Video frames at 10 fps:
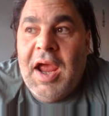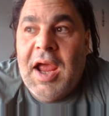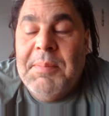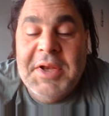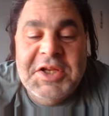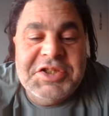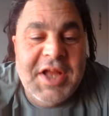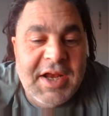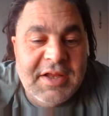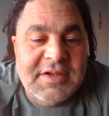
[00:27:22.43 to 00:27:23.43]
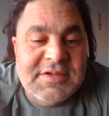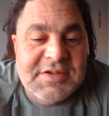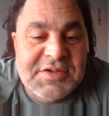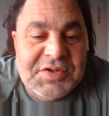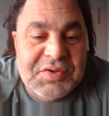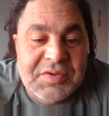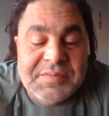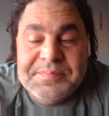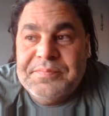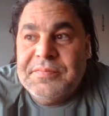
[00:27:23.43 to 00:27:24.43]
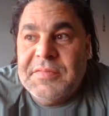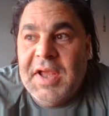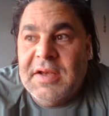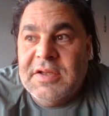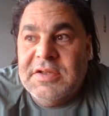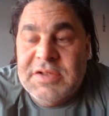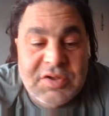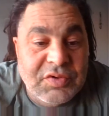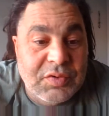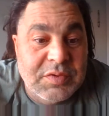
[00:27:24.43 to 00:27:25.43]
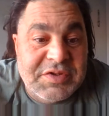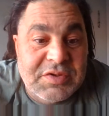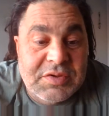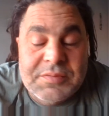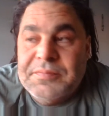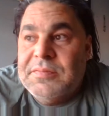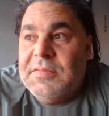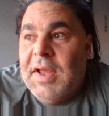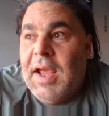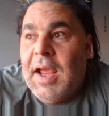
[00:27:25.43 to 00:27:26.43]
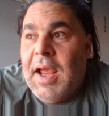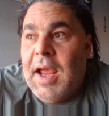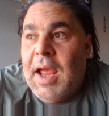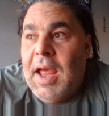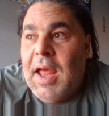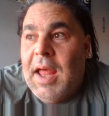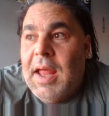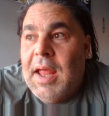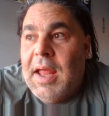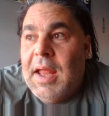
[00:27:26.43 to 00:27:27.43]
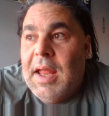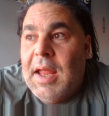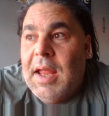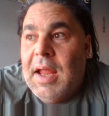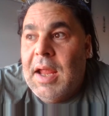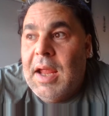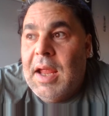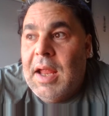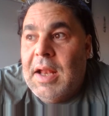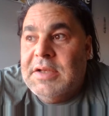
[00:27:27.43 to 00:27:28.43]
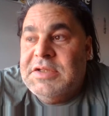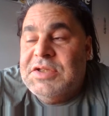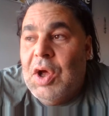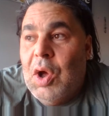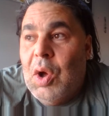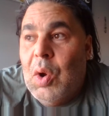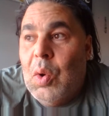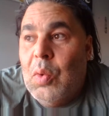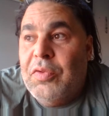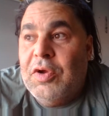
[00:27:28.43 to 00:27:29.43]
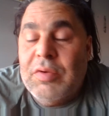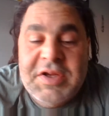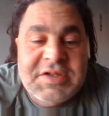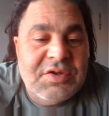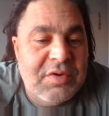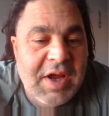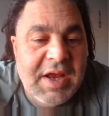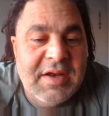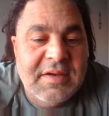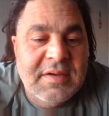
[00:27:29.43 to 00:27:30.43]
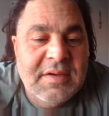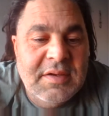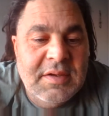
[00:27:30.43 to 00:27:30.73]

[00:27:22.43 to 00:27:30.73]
And many shenanigans ensued and continue to ensue. And so the Greeks created